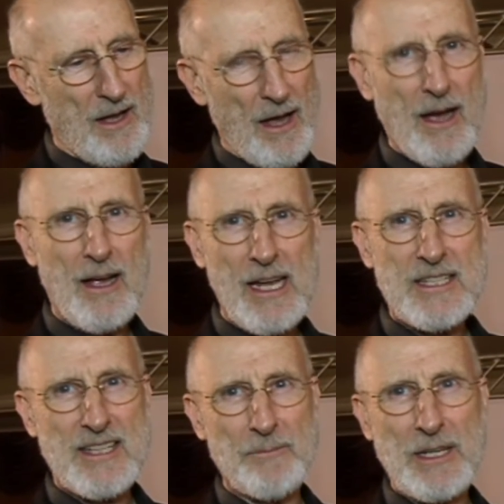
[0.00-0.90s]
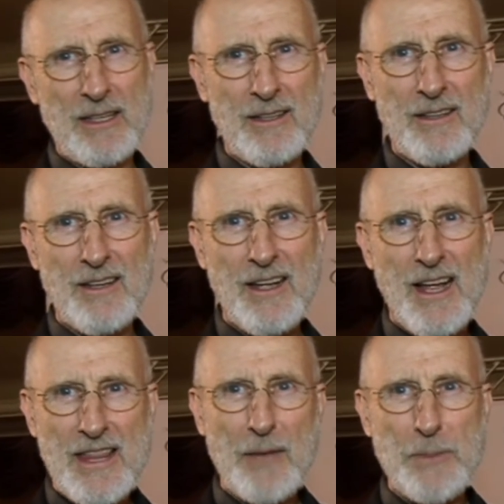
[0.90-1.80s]
Uh, it's something
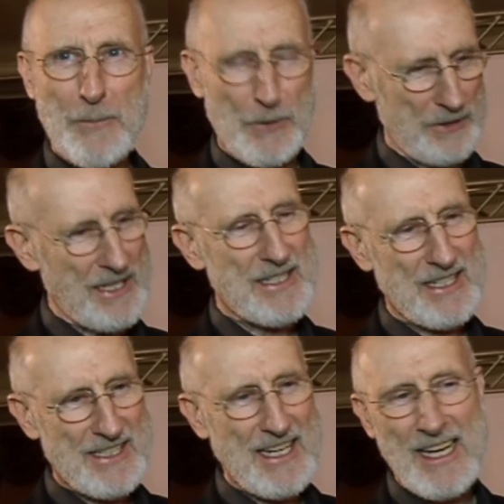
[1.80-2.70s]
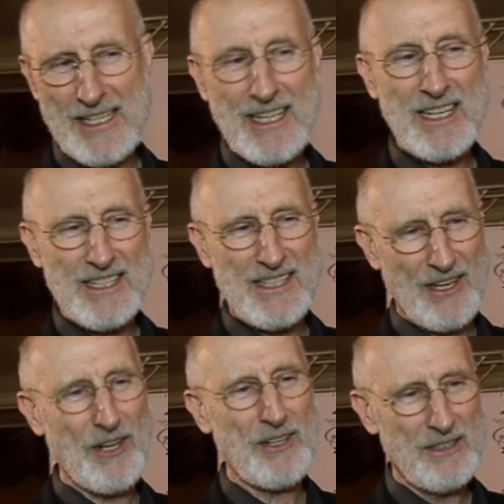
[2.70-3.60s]
that people need to see and
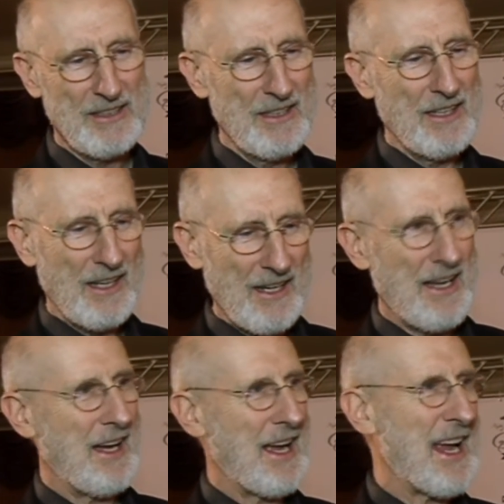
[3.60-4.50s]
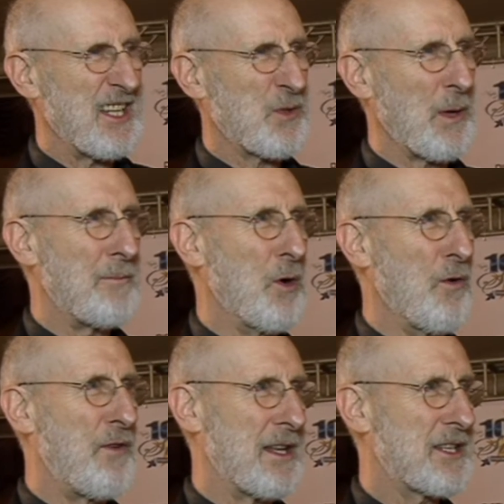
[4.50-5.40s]
consider uh, as we
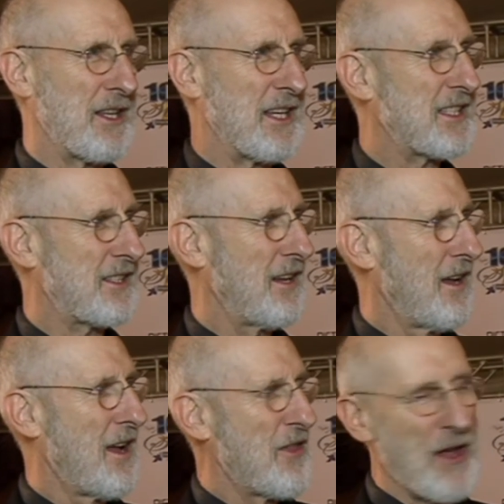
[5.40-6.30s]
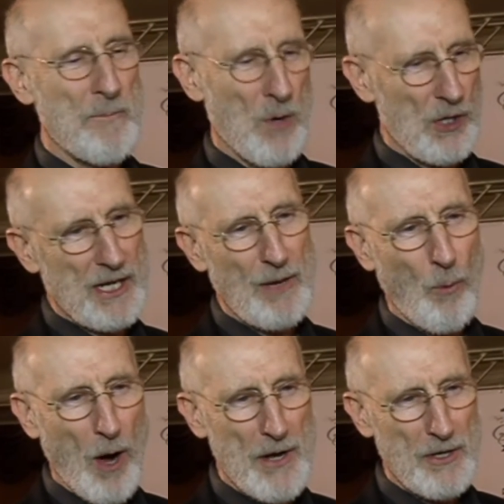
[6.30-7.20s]
move into this the murky
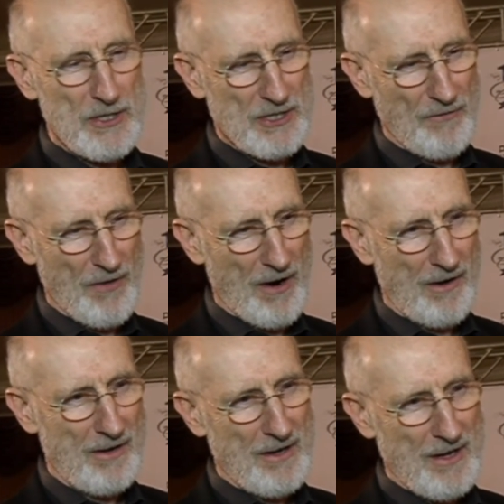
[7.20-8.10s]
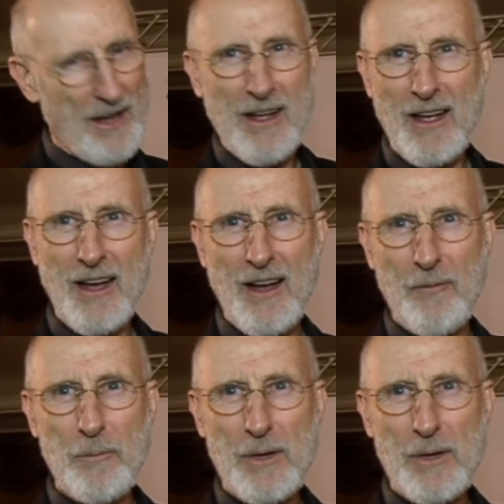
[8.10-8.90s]
waters of our uh,